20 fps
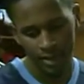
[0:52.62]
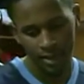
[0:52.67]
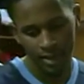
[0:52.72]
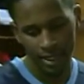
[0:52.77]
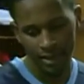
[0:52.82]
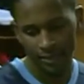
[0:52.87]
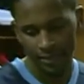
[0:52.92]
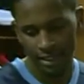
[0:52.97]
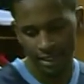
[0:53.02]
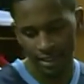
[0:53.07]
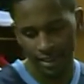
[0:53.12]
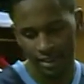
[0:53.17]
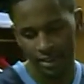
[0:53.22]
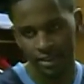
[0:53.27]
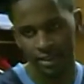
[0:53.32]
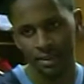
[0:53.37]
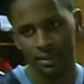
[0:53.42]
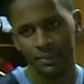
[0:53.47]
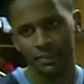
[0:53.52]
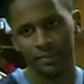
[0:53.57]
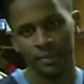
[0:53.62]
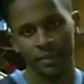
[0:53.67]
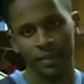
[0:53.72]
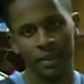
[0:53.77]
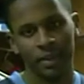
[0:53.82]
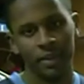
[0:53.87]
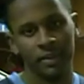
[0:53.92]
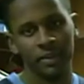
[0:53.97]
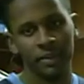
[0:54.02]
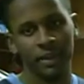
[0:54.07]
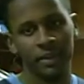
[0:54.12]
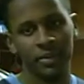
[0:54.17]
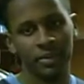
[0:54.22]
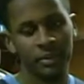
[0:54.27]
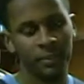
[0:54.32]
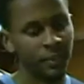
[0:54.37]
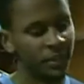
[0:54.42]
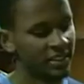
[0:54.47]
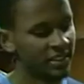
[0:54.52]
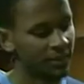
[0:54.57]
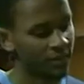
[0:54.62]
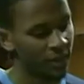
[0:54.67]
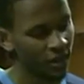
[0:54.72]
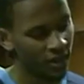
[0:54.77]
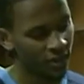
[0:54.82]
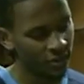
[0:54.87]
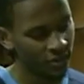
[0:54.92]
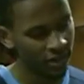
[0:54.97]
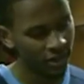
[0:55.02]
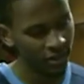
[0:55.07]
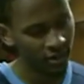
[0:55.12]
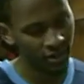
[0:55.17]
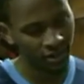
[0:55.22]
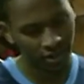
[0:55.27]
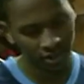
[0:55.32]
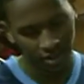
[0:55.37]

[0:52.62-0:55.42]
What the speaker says: I mean, we pushed the ball well,